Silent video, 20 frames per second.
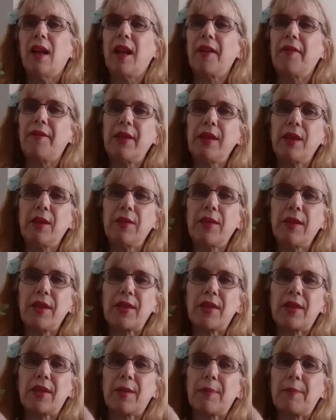I feel
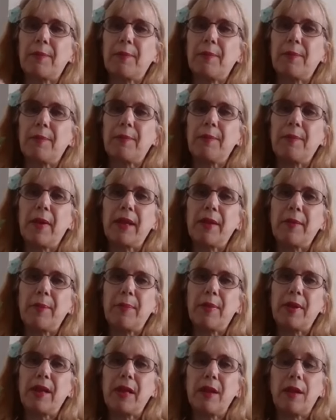this may
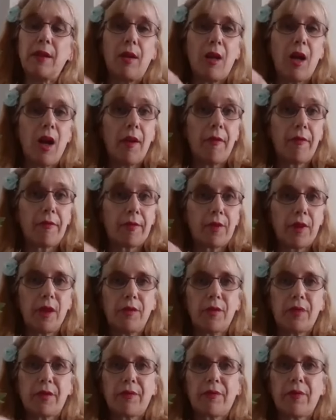have been a
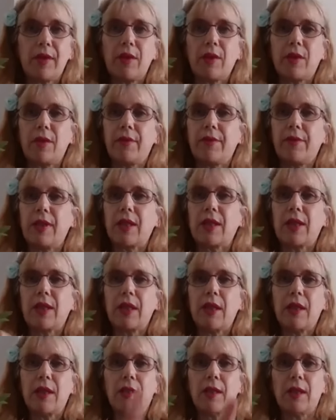close friend of his
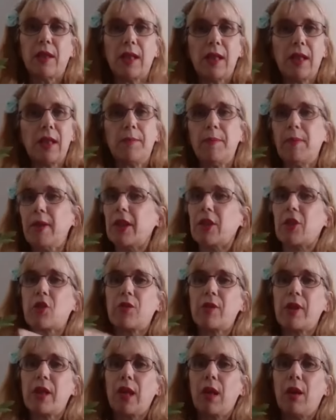in the
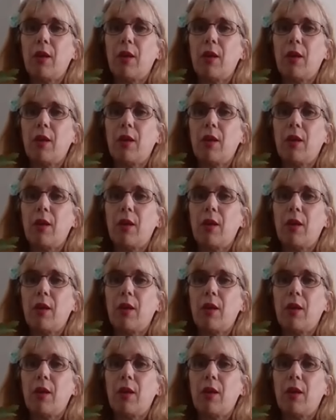military,